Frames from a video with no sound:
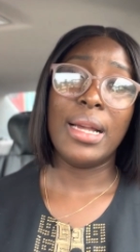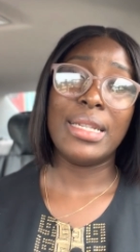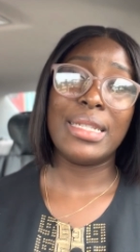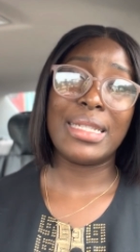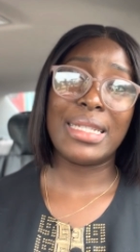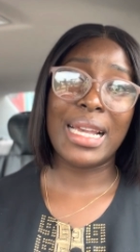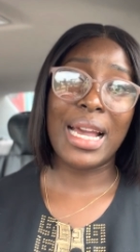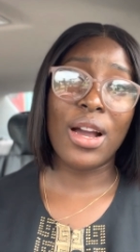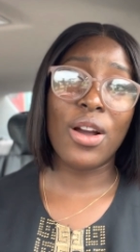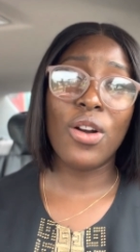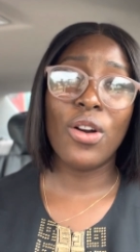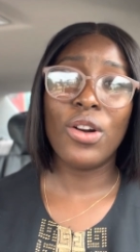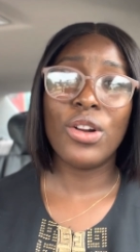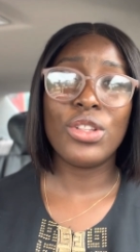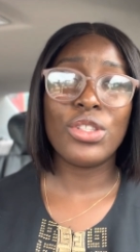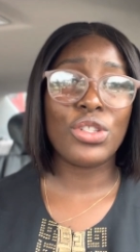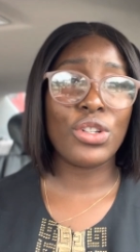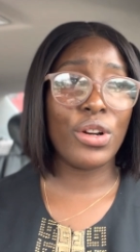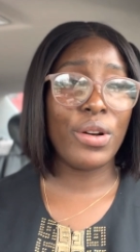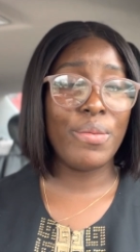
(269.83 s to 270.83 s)

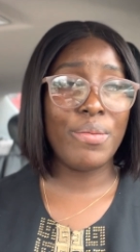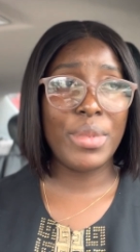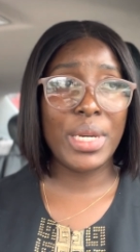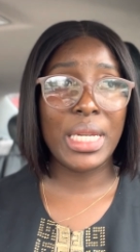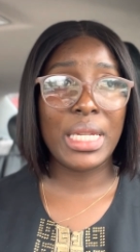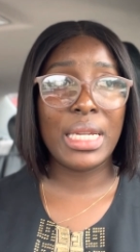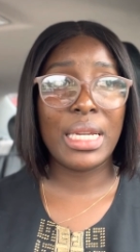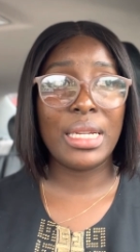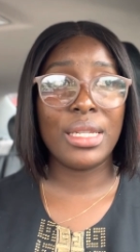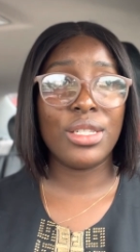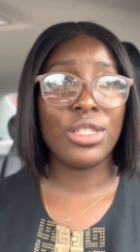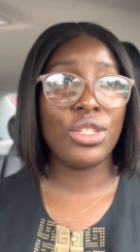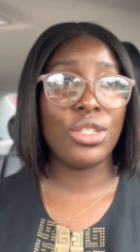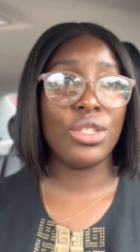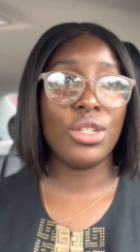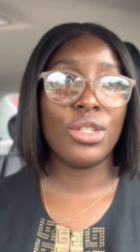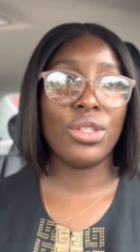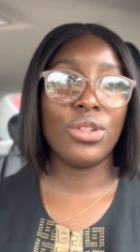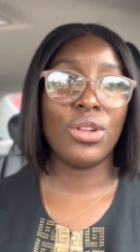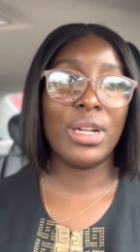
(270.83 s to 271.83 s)
seconds or minutes she
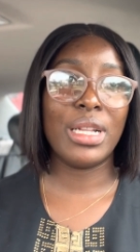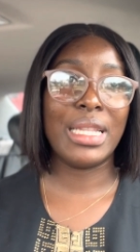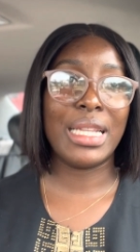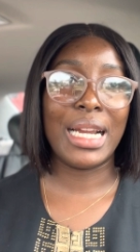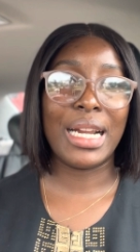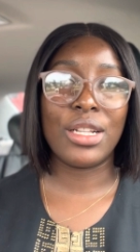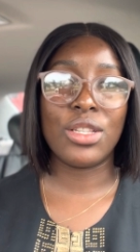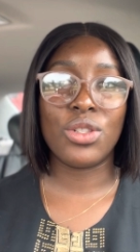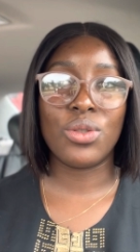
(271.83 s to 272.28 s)
did not laugh